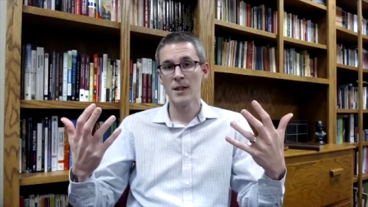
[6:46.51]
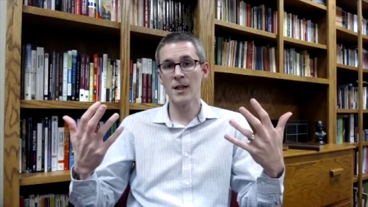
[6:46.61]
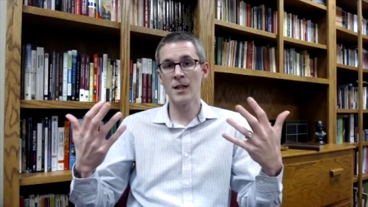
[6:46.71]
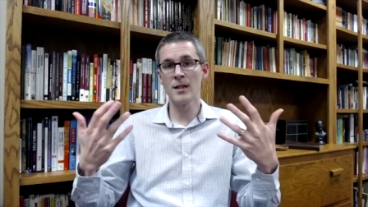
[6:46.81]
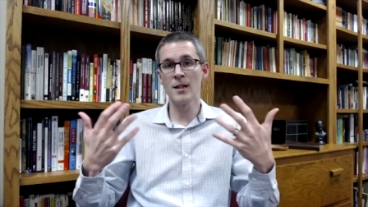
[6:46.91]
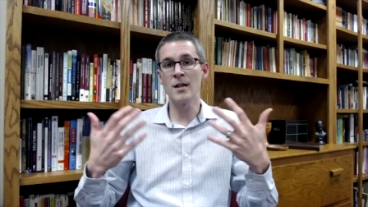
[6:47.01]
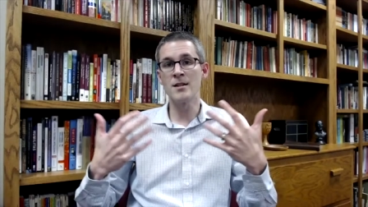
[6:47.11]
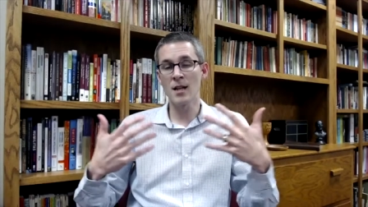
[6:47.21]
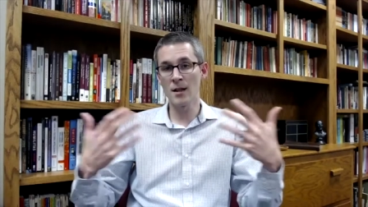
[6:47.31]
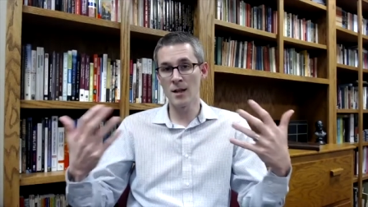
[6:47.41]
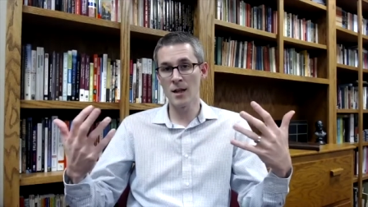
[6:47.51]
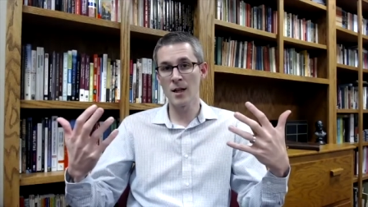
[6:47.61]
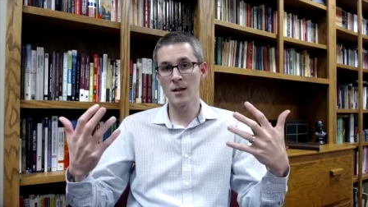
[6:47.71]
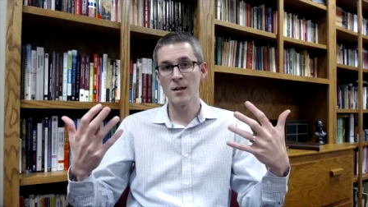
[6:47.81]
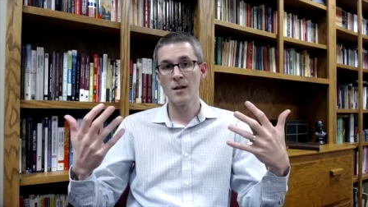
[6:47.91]
in
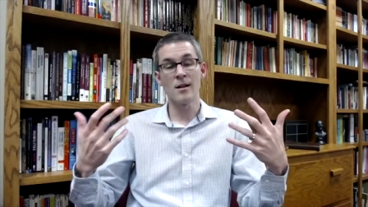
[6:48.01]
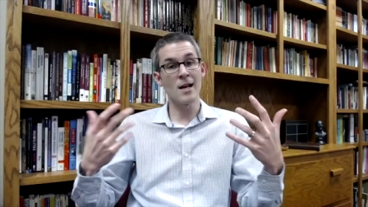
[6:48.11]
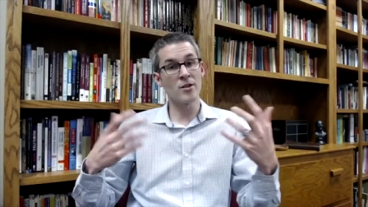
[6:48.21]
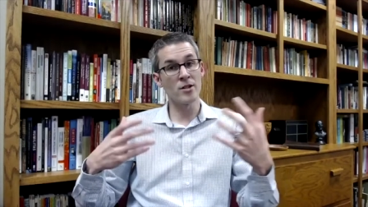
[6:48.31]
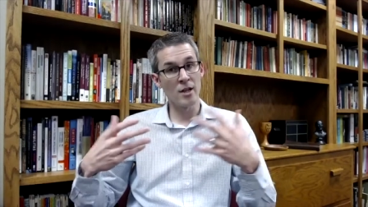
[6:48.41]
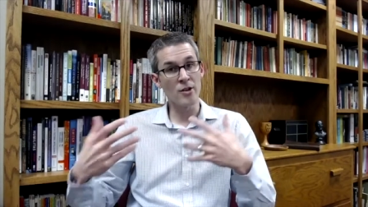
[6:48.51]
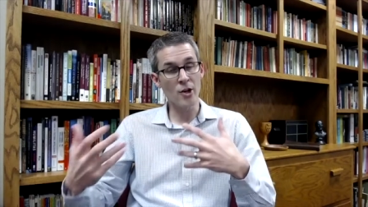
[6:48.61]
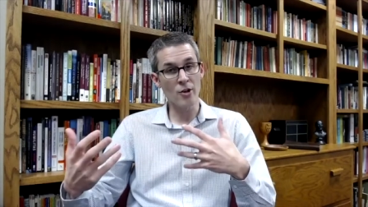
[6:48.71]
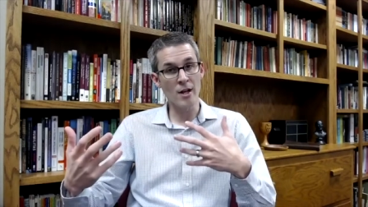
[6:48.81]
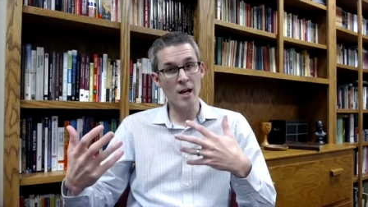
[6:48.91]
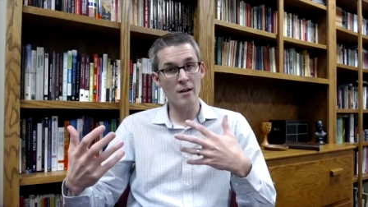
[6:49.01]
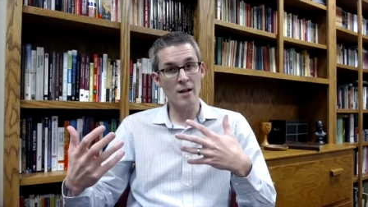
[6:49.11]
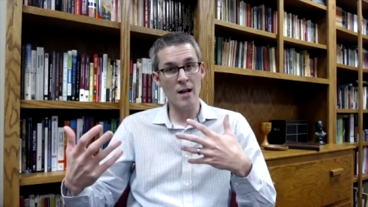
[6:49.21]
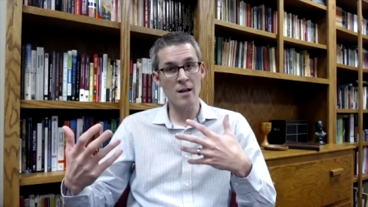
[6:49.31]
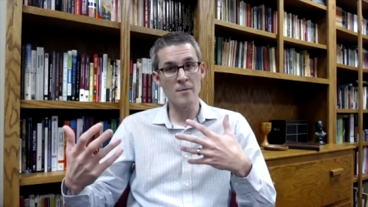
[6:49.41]
attending like the 10:30
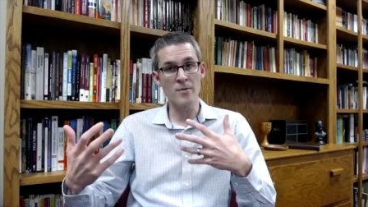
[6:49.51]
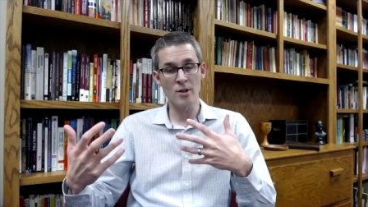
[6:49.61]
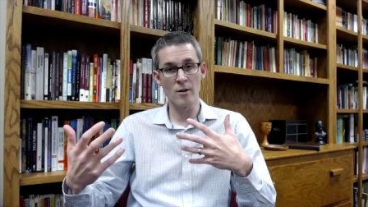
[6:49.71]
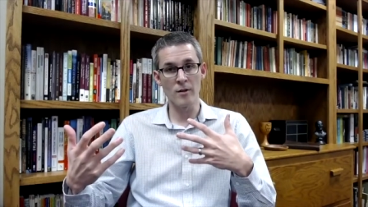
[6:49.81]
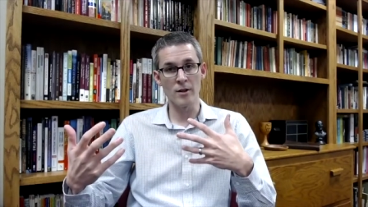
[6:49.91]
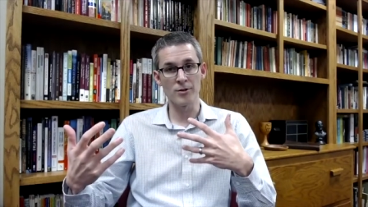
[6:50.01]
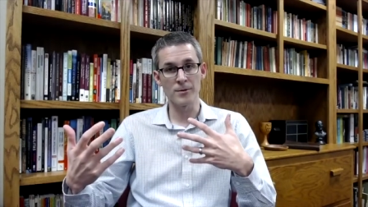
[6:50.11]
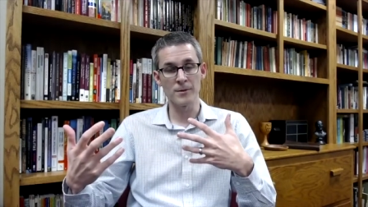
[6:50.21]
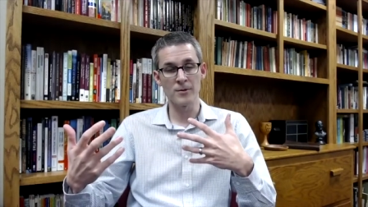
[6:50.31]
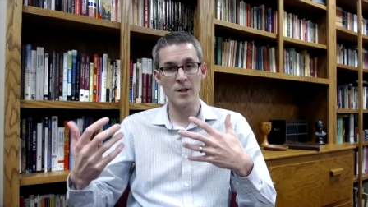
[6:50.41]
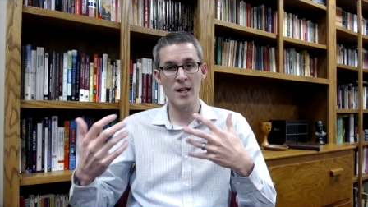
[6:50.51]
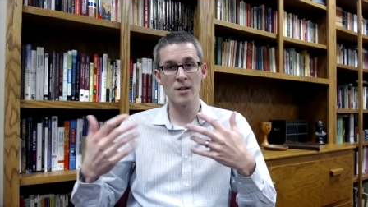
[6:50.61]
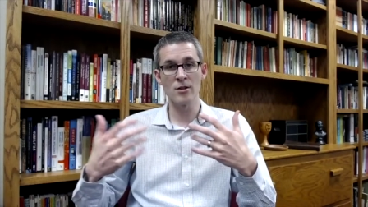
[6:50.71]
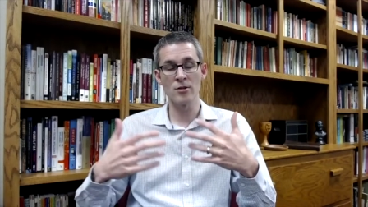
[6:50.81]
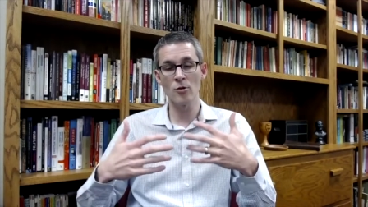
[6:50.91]
a.m. service. Okay,
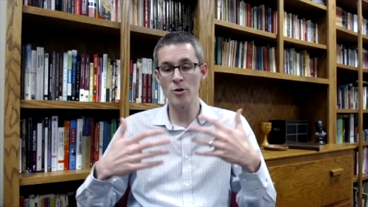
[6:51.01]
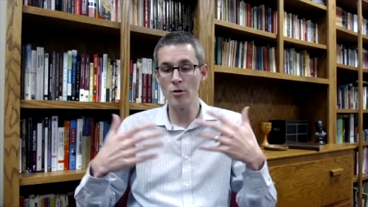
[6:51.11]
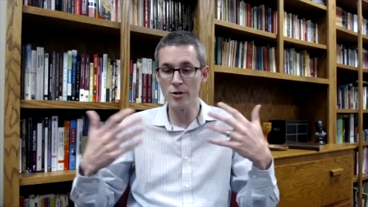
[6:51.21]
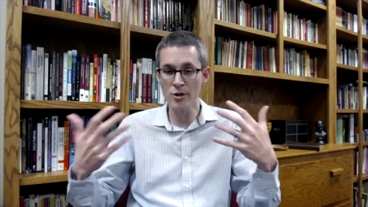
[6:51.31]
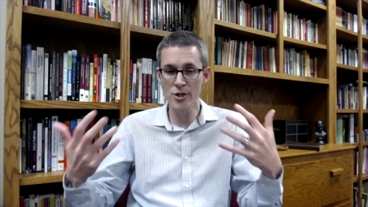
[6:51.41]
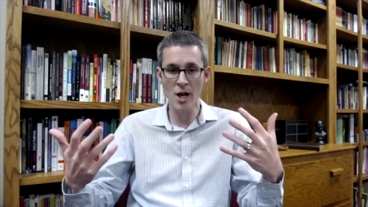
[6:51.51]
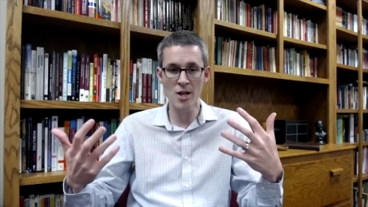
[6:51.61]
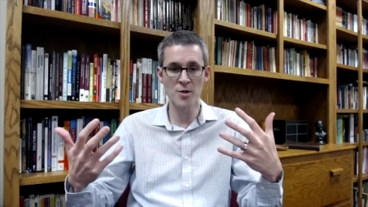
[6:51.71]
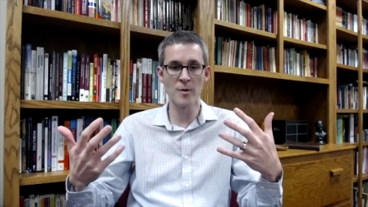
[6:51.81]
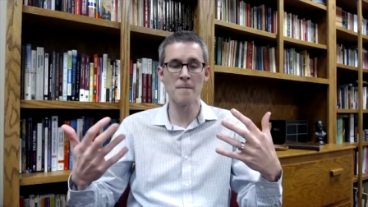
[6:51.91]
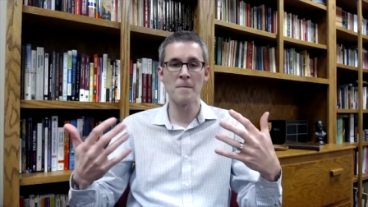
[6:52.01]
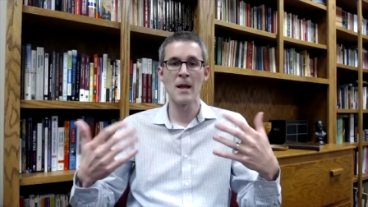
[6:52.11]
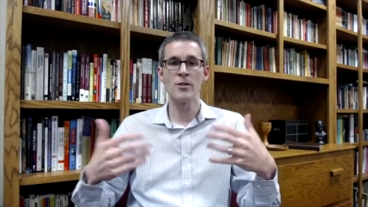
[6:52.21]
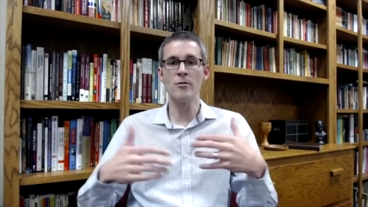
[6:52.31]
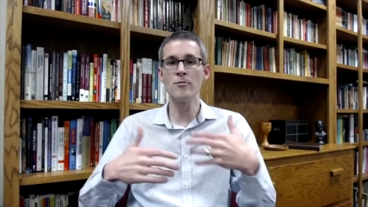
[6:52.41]
so use your judgment,
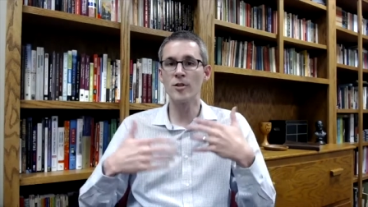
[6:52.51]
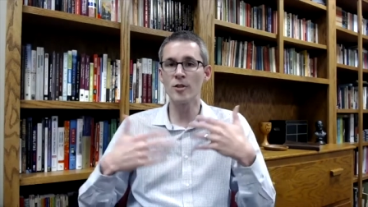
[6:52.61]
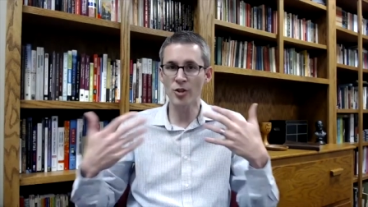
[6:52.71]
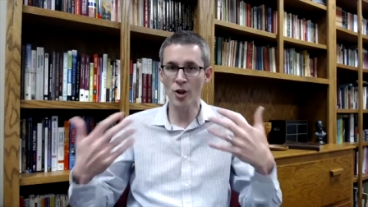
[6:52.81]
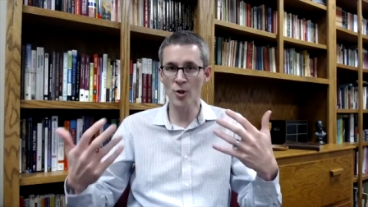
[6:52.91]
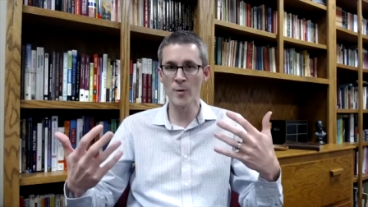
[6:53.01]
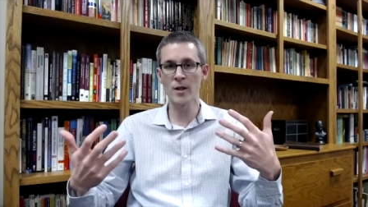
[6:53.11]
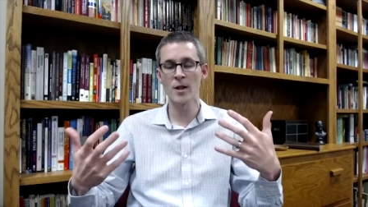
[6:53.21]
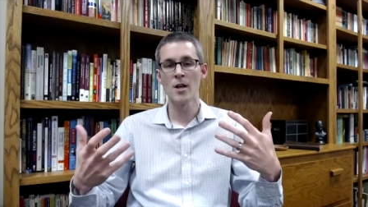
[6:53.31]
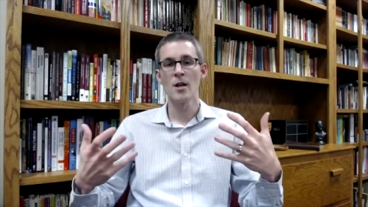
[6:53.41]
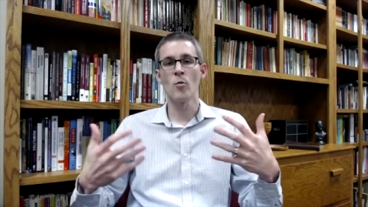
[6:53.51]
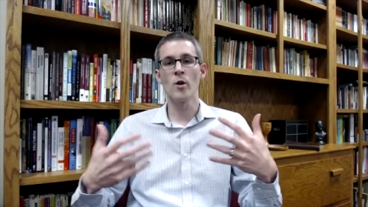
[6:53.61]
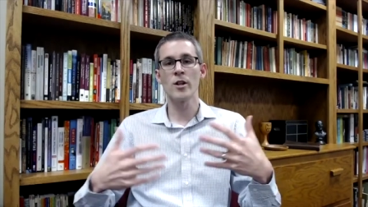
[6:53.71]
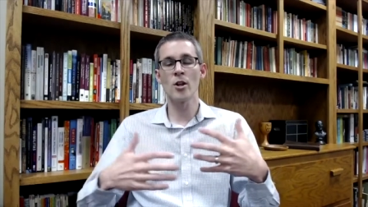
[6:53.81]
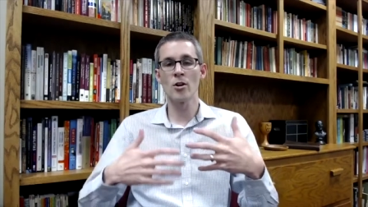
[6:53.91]
use discernment,
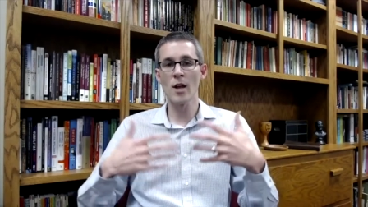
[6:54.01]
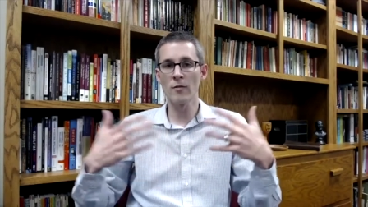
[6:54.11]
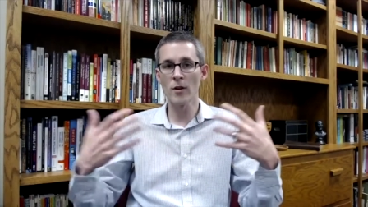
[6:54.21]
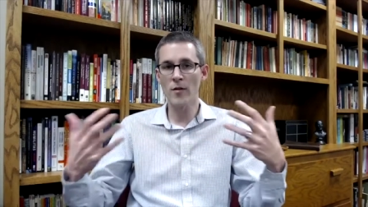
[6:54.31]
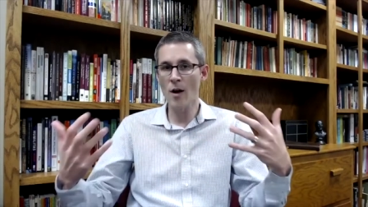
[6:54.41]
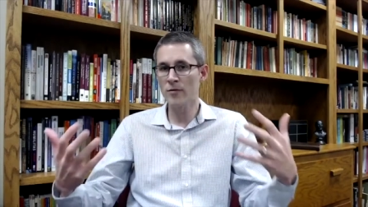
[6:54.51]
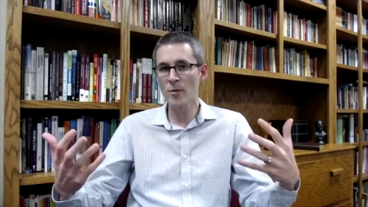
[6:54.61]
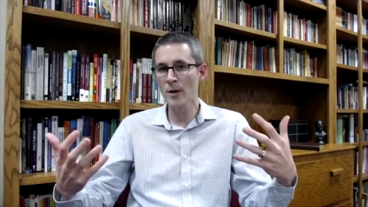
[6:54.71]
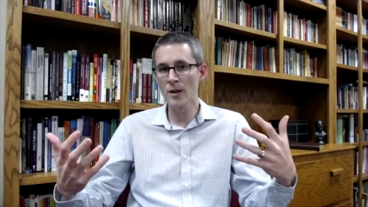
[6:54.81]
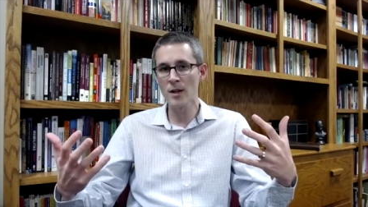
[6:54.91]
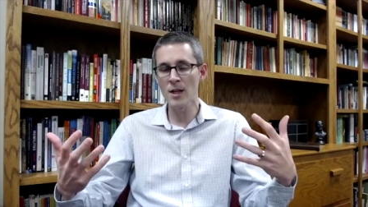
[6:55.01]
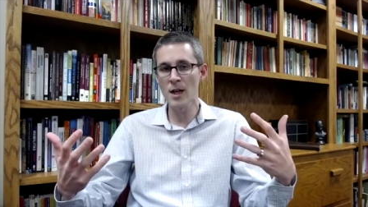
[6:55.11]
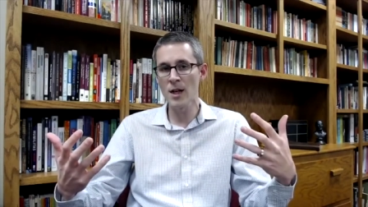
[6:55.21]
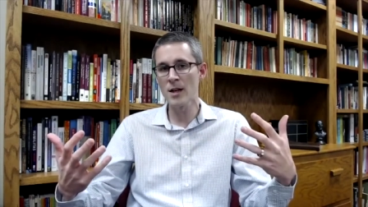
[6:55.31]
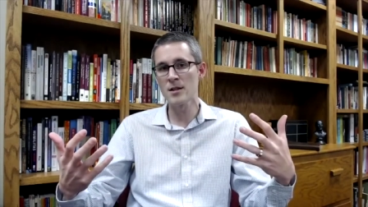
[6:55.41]
what your level of comfortability
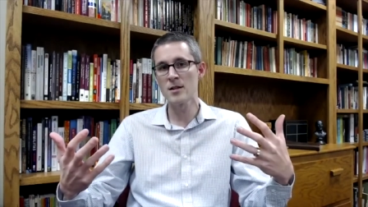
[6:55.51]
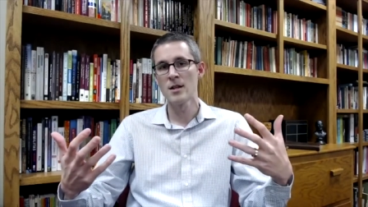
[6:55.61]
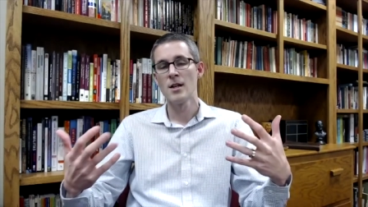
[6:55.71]
is.